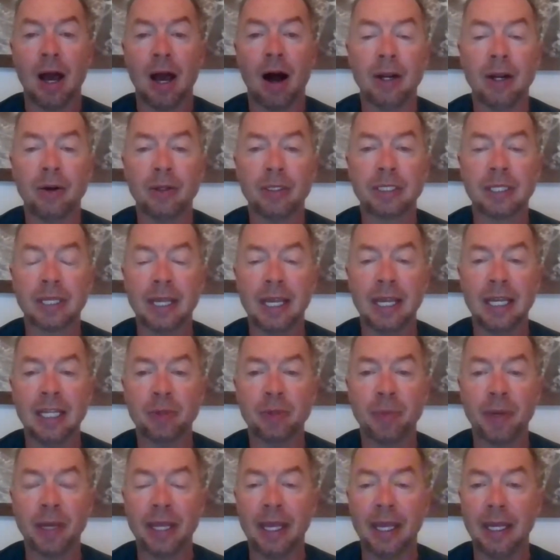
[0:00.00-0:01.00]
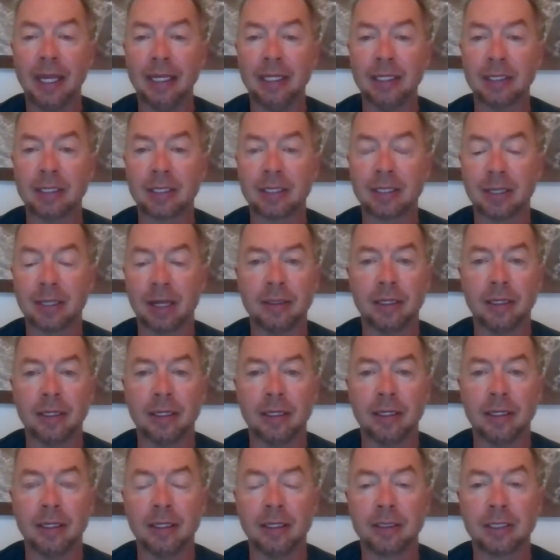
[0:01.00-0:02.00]
It's a case-by-case
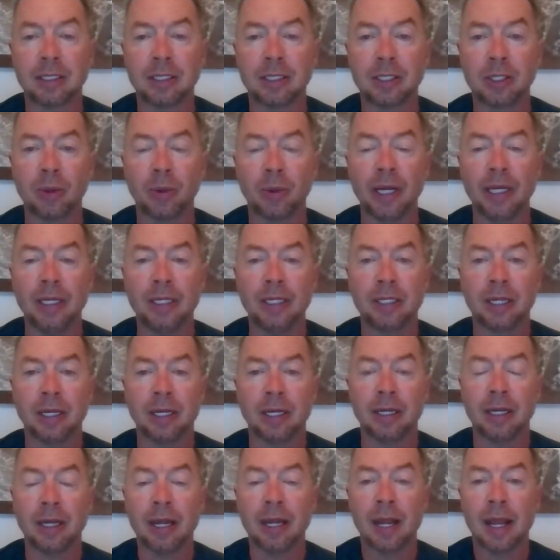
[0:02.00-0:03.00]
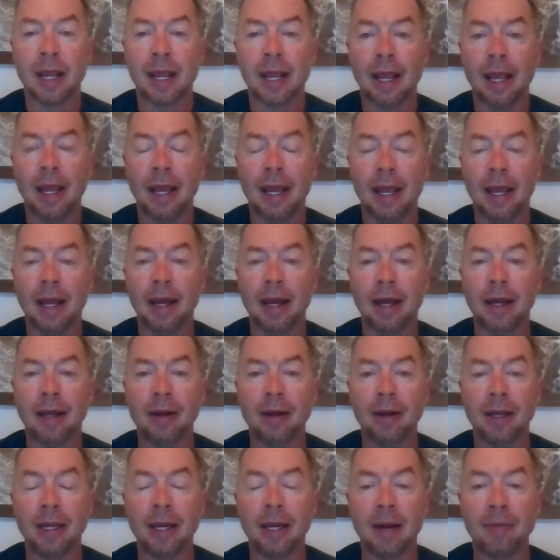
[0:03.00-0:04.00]
situation,
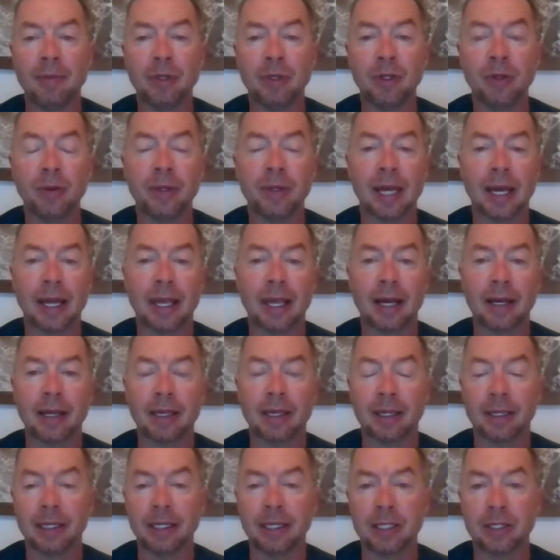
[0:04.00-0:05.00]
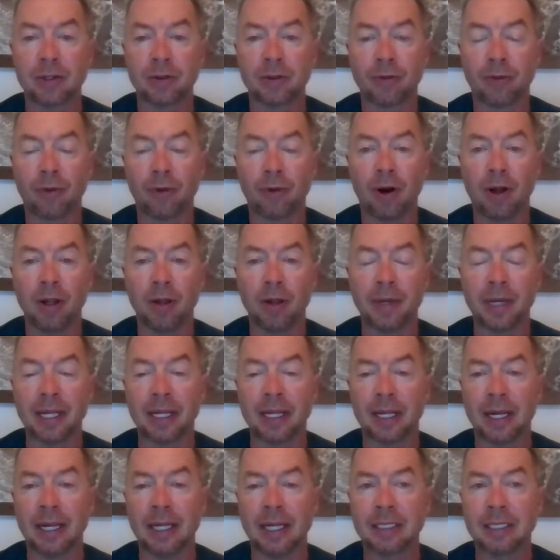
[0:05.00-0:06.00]
and I'm doing that calculation for all of my
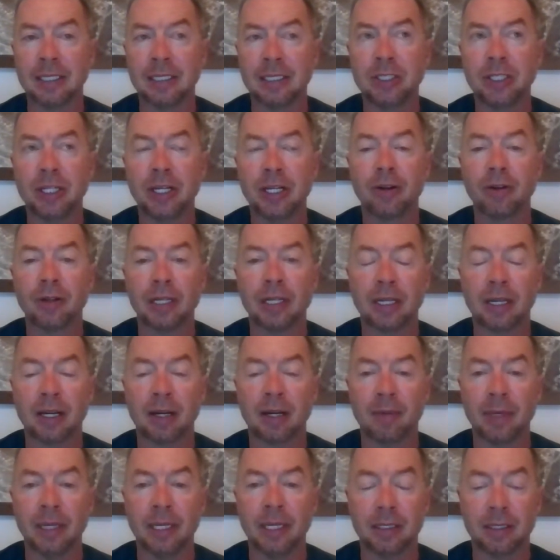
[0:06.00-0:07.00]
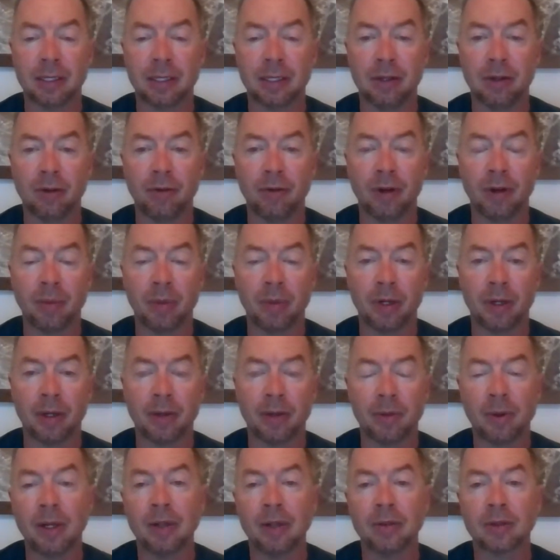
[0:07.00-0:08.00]
clients. And generally coming into
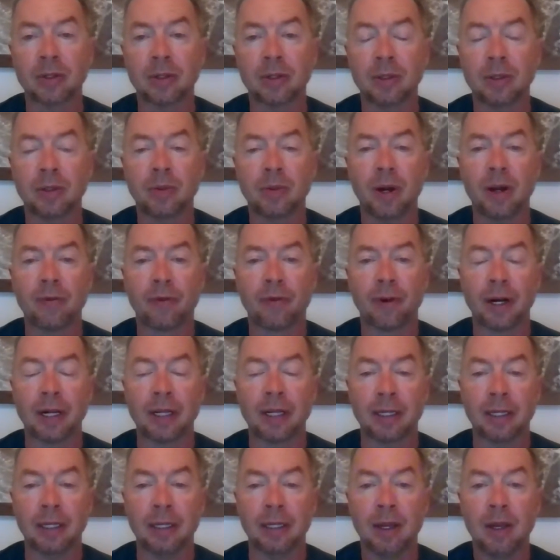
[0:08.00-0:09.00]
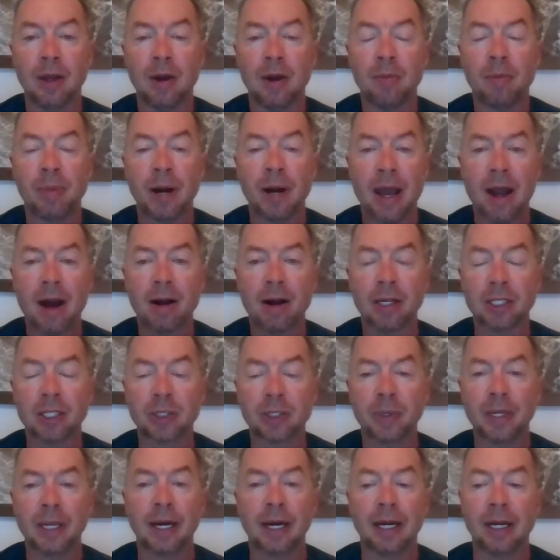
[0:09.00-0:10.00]
November, well, quite frankly, by
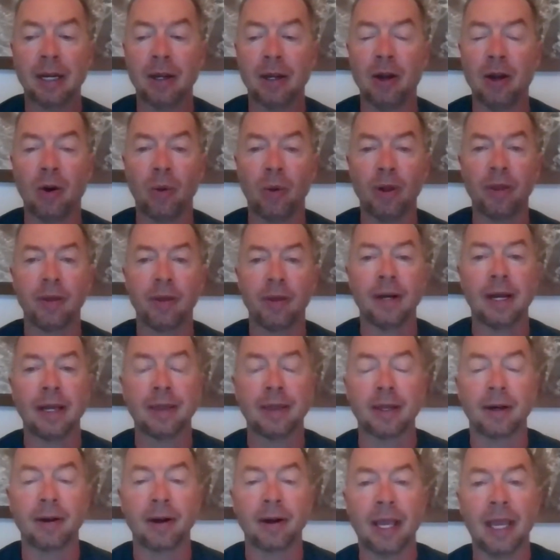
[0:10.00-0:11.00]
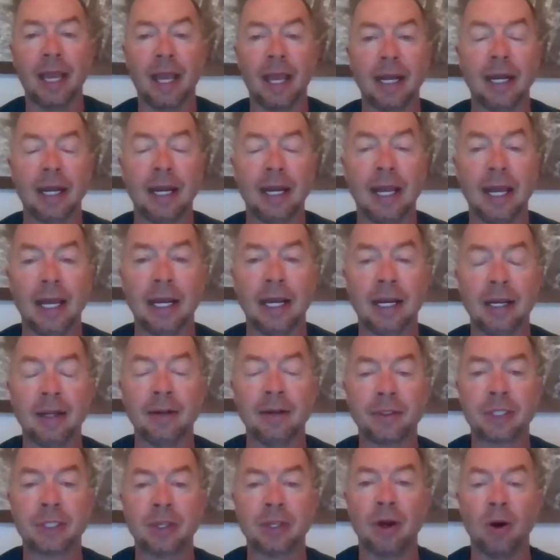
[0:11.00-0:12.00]
August, we kind of know whether or not they're a candidate. And
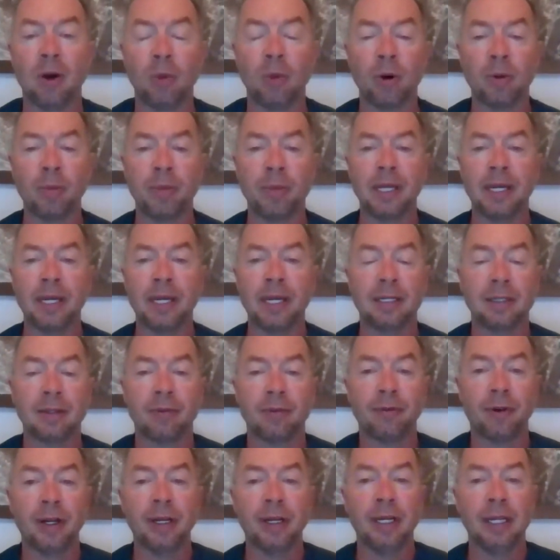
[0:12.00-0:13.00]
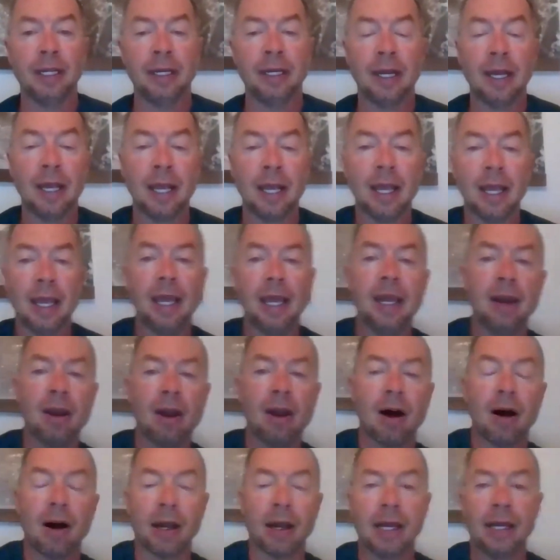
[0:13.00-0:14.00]
if so, we're beginning to fund it in
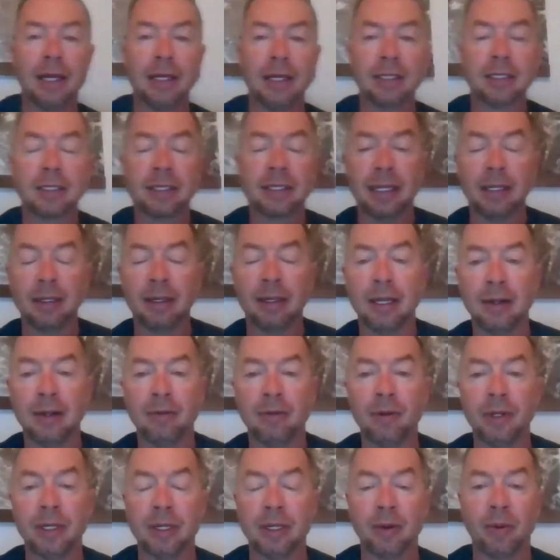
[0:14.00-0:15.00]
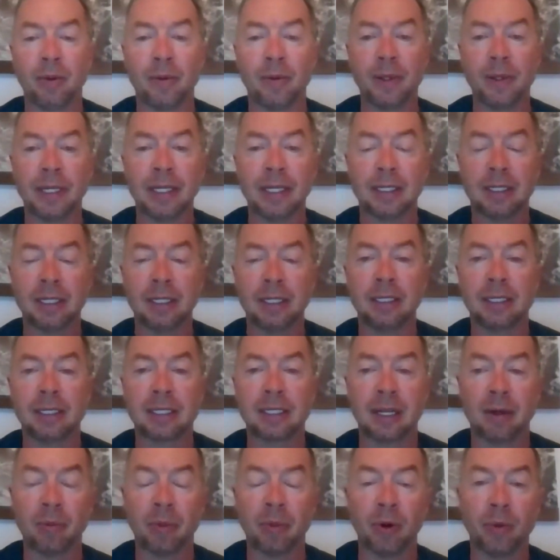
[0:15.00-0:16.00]
August. And really, when we get to
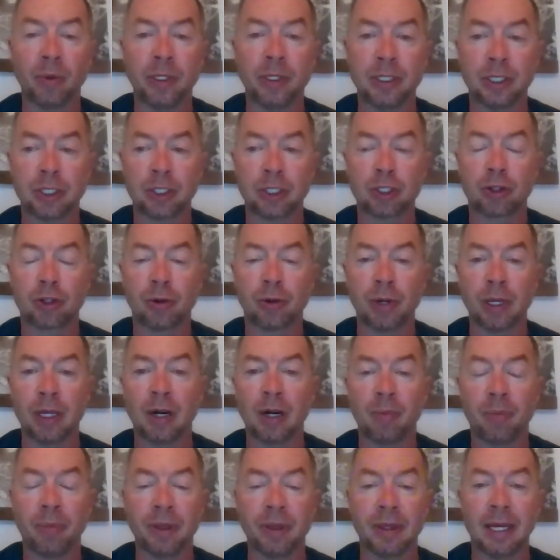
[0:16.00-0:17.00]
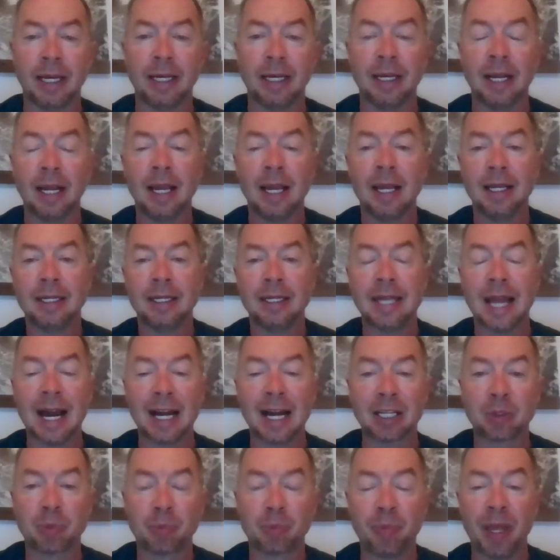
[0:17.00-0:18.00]
December, we're just showing up what that
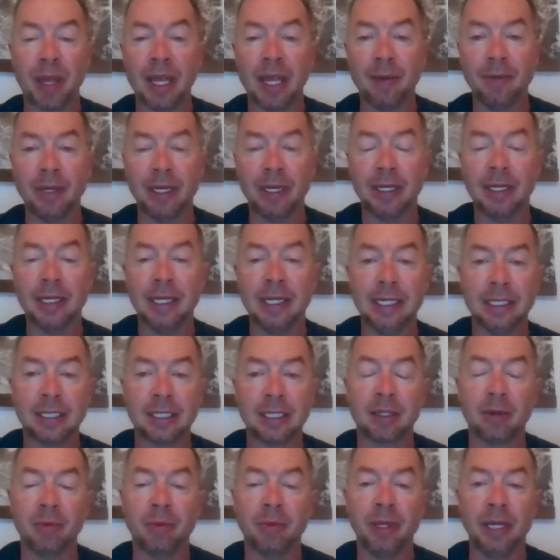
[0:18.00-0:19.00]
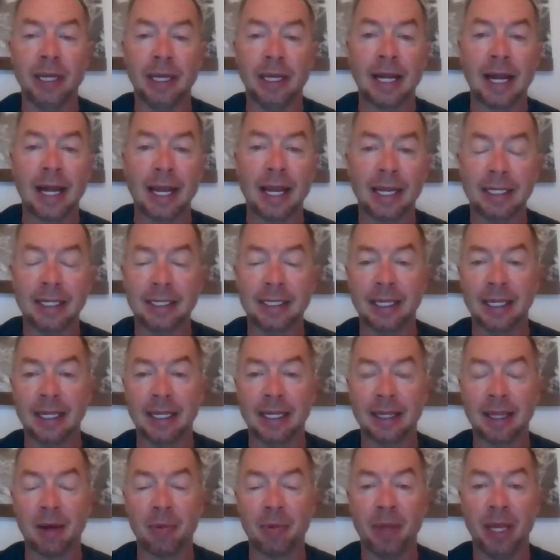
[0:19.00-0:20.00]
tax payment needs to be. And I like to
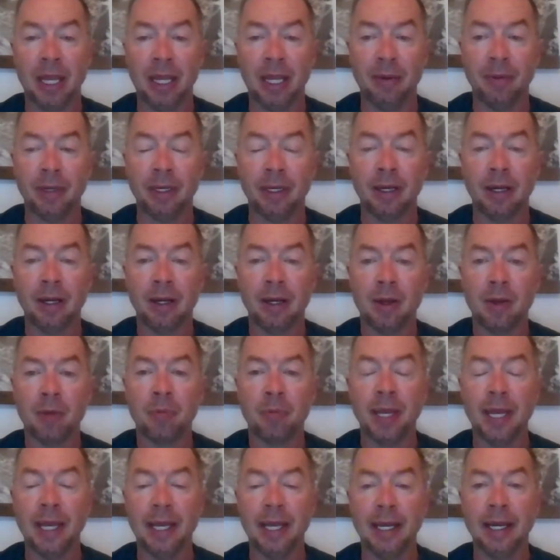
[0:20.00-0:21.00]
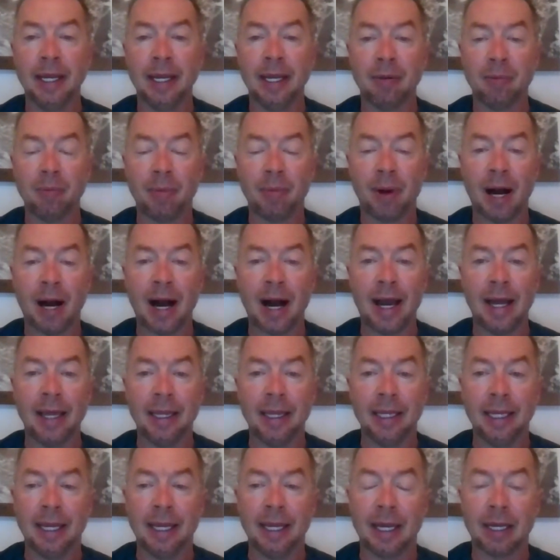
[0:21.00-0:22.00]
get that payment paid in by
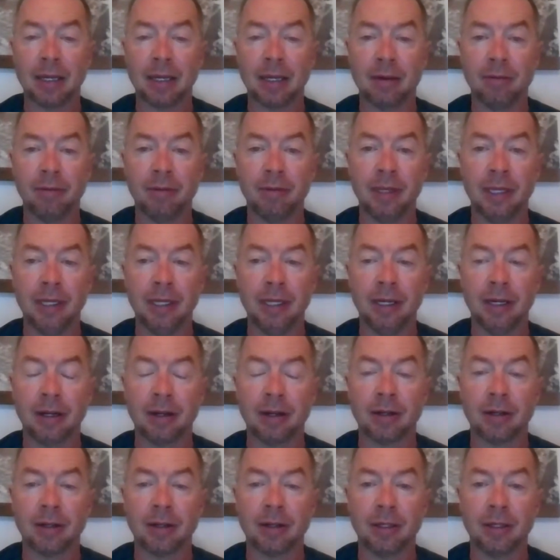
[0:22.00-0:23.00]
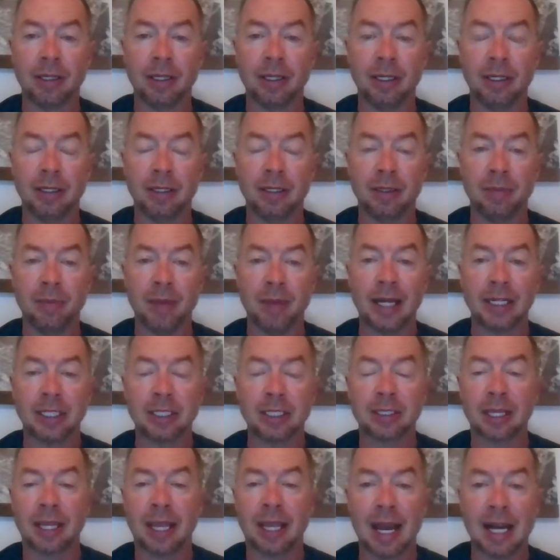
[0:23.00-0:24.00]
the end of the year to
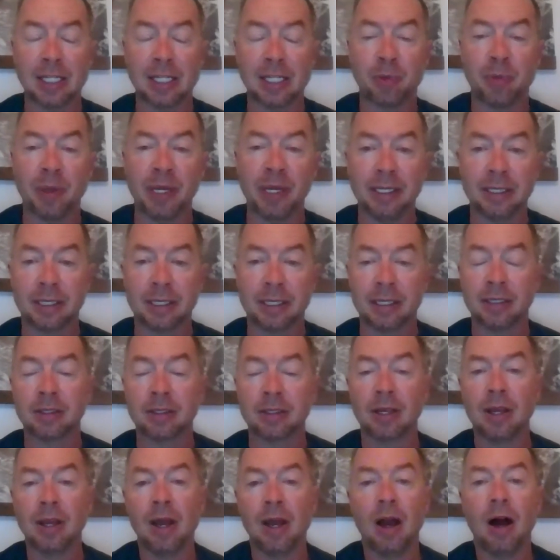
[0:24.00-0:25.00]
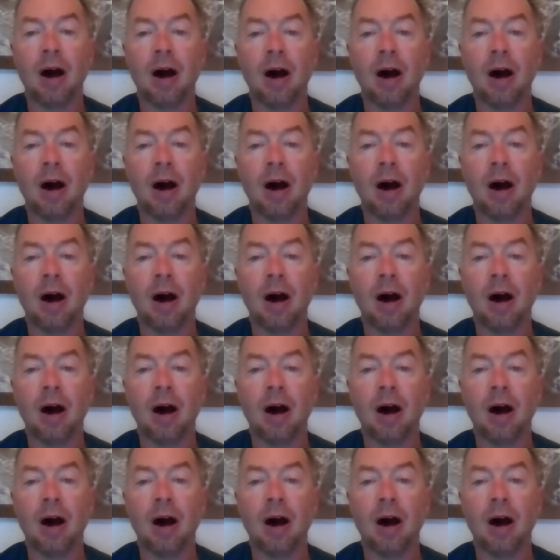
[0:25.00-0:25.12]
match the cash basis